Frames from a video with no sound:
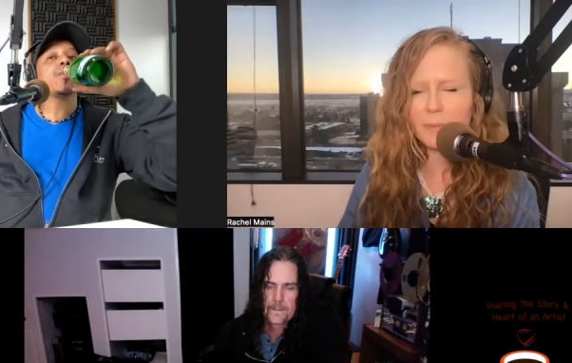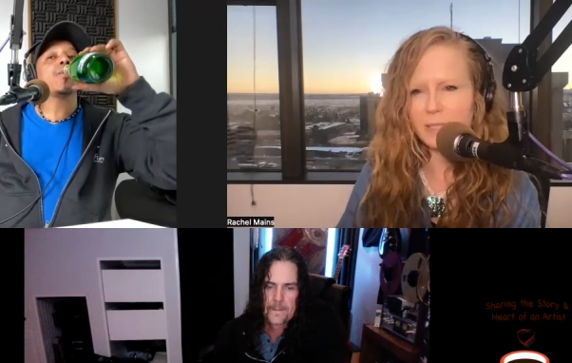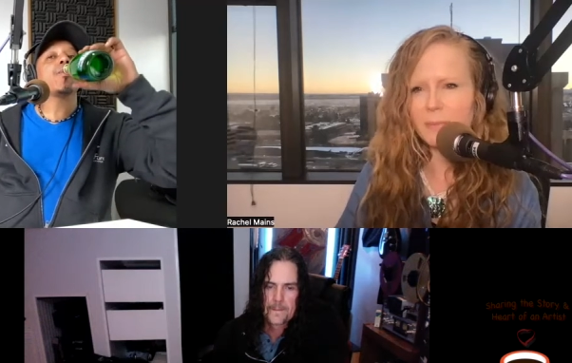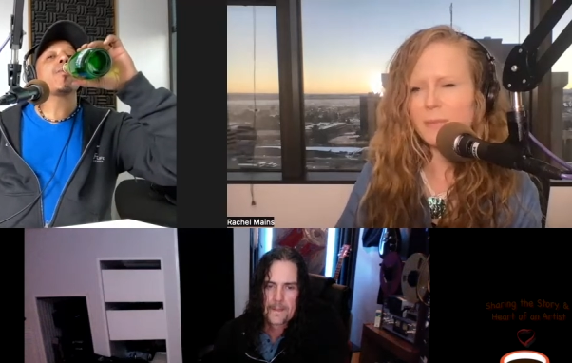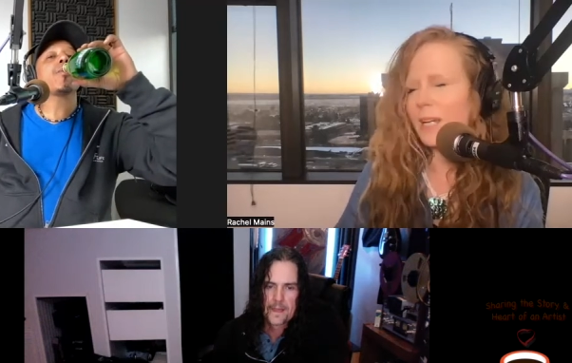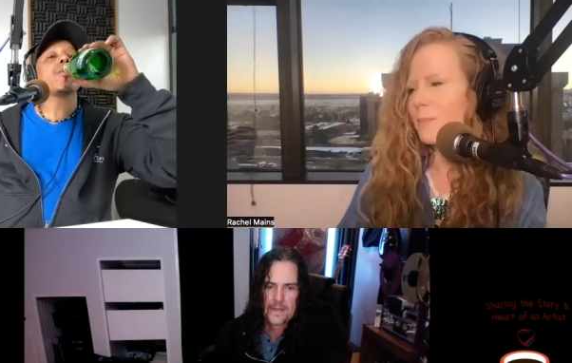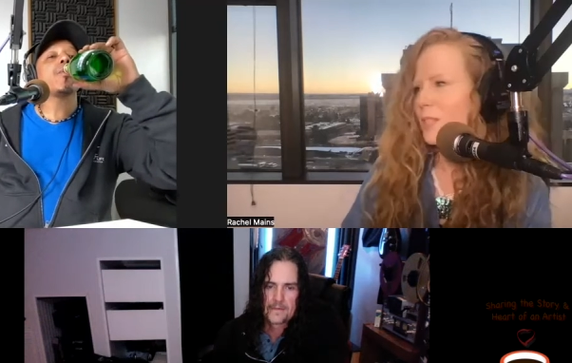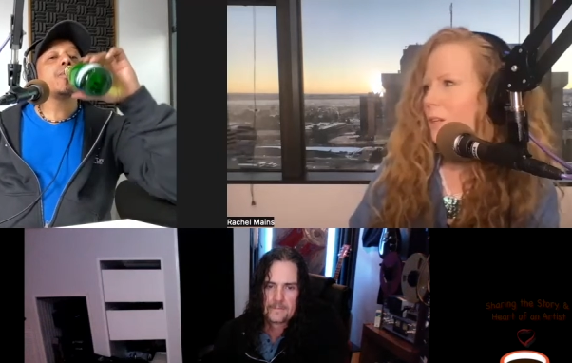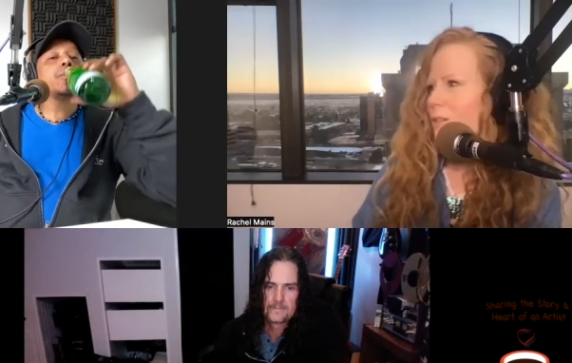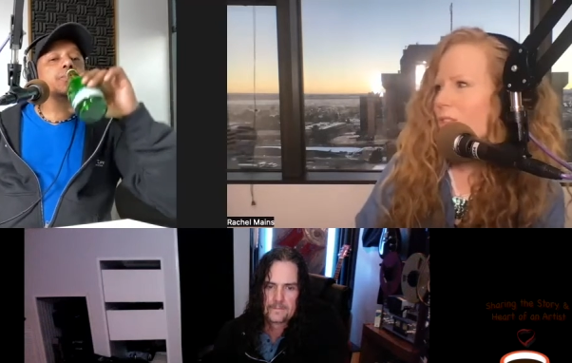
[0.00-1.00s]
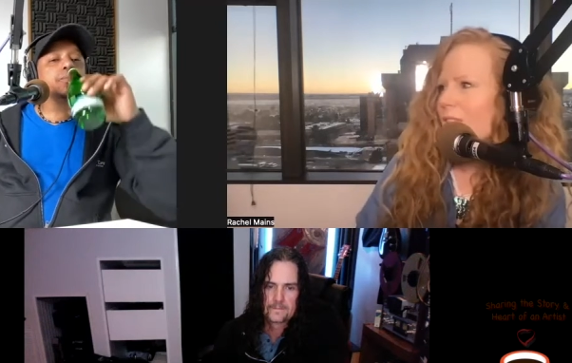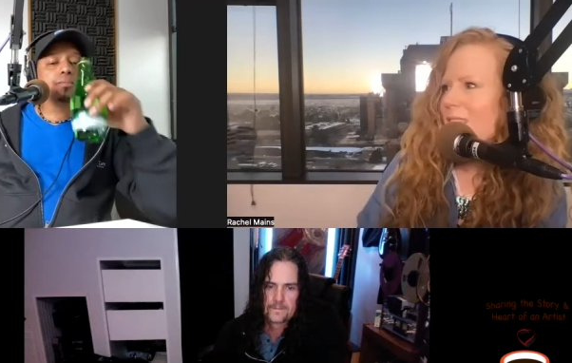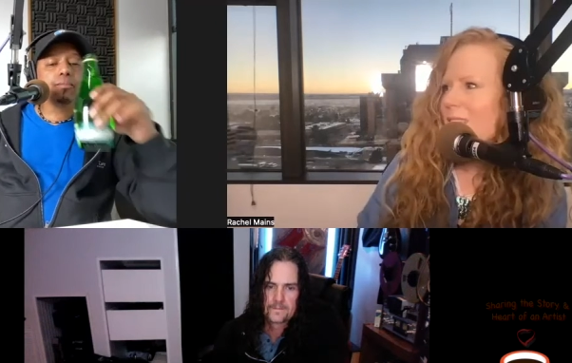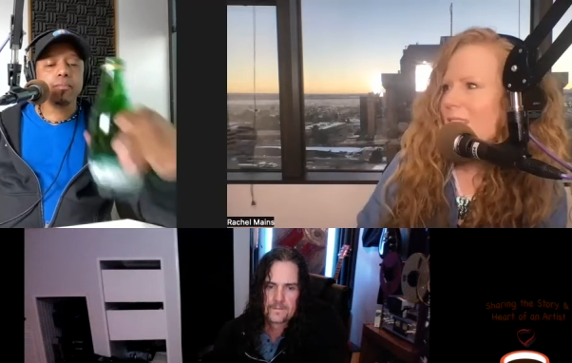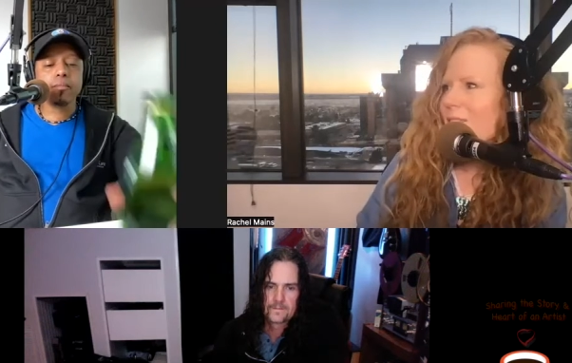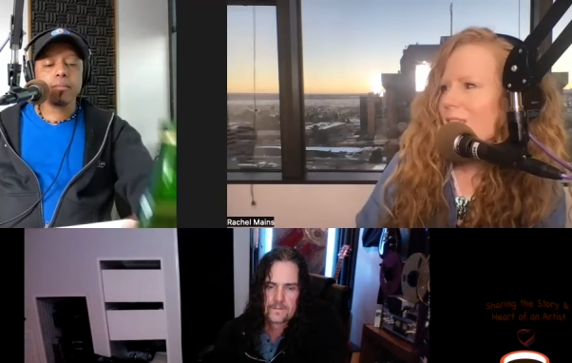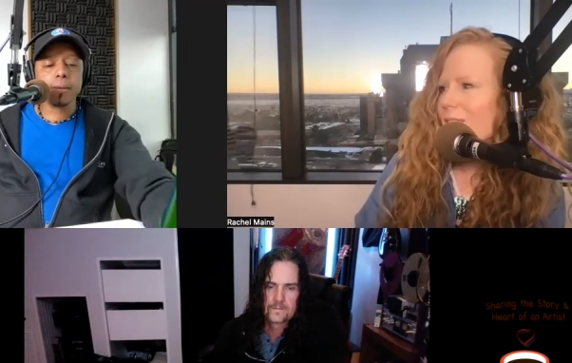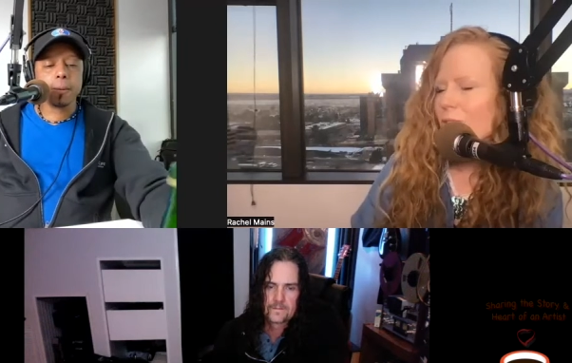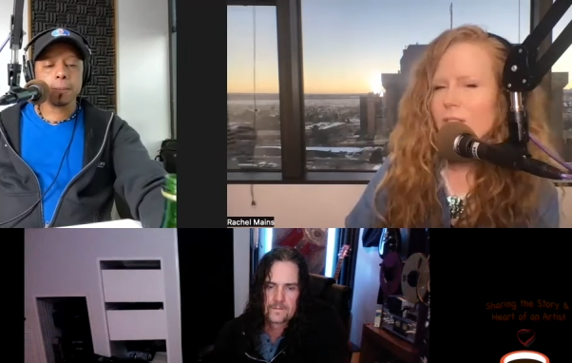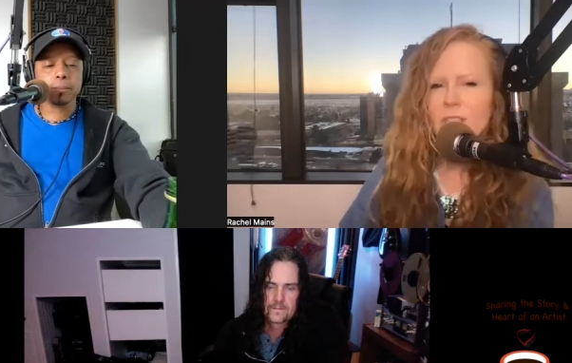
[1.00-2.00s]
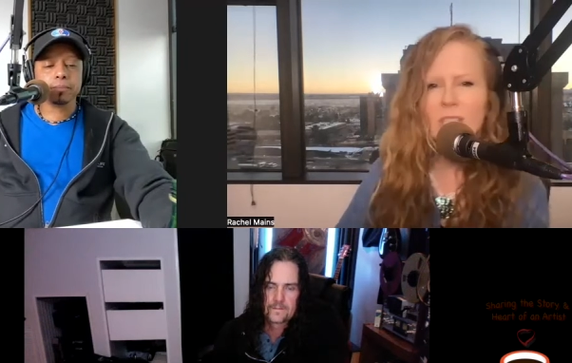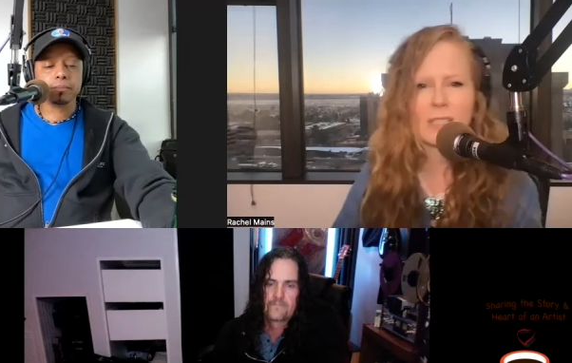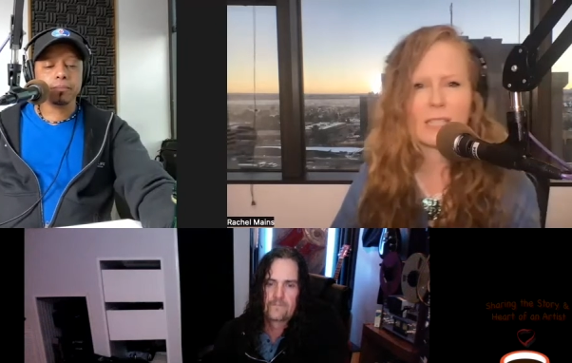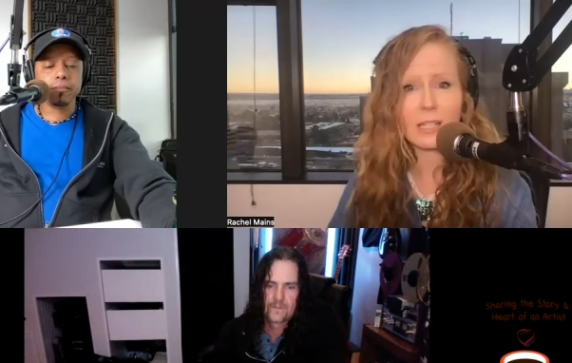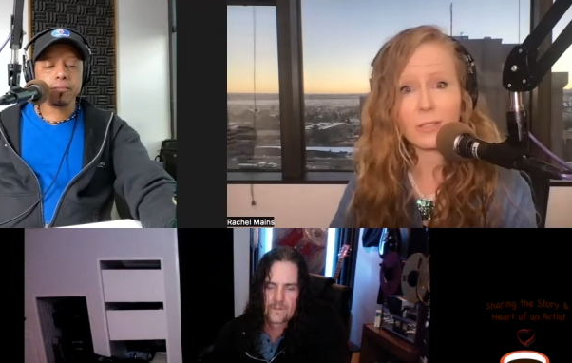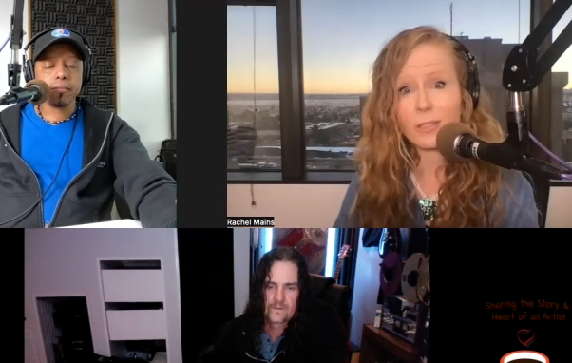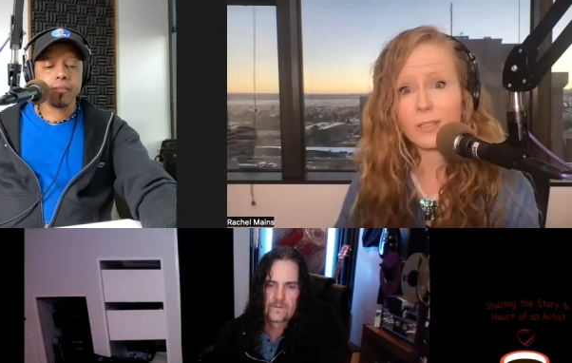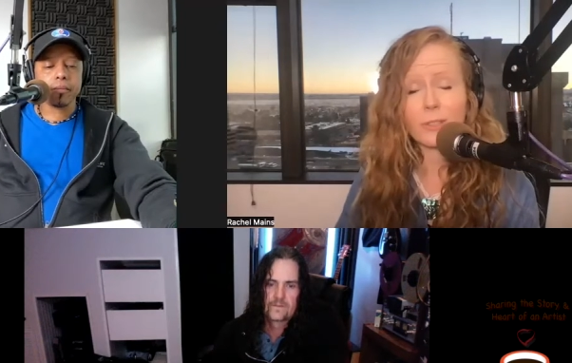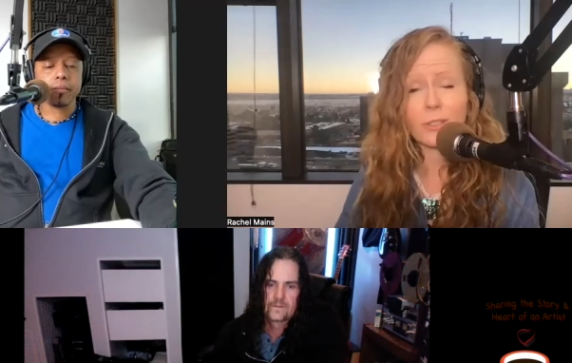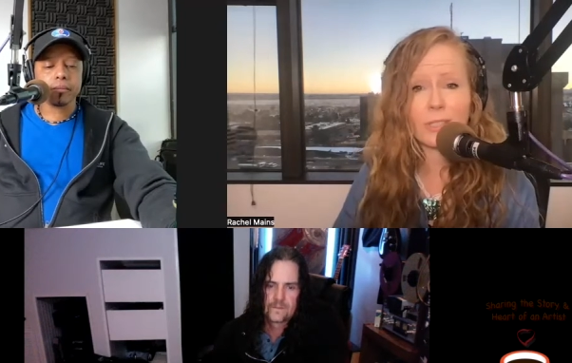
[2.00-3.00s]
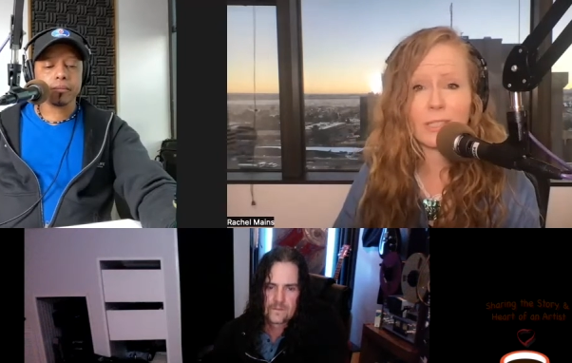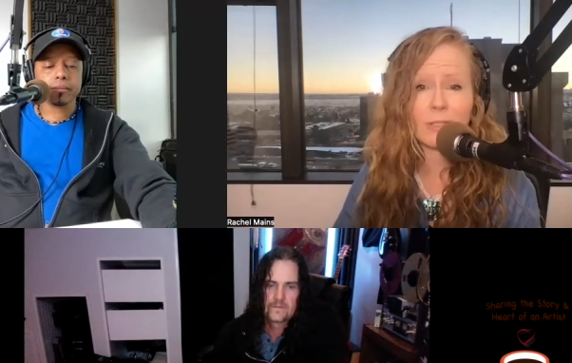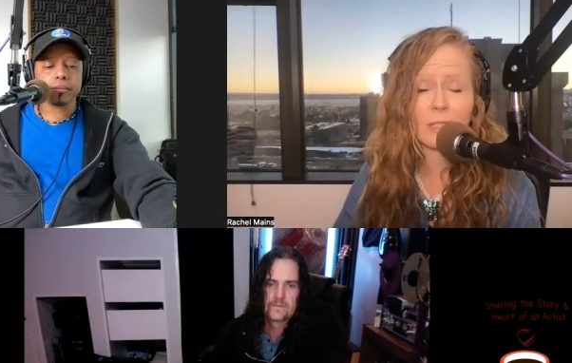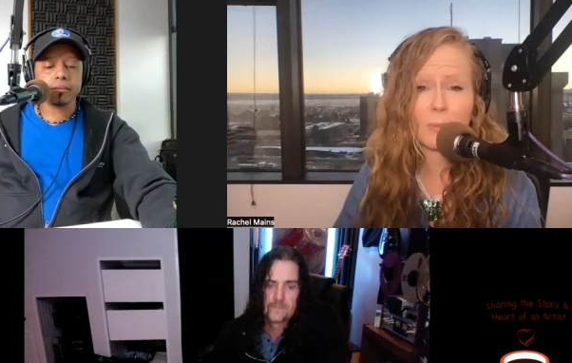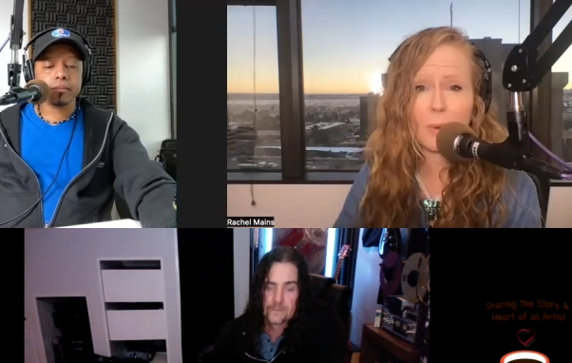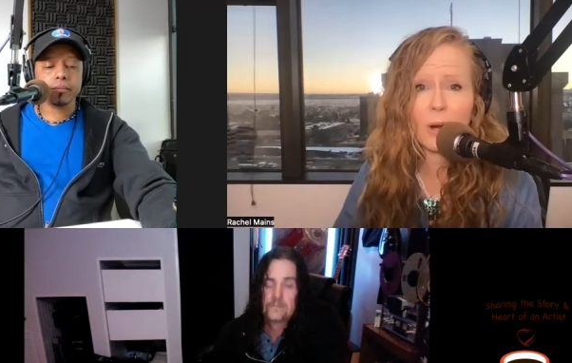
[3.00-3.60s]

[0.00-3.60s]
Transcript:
Speaker 1: Because sometimes, you know, you need, even in Christian settings, or if you're even in a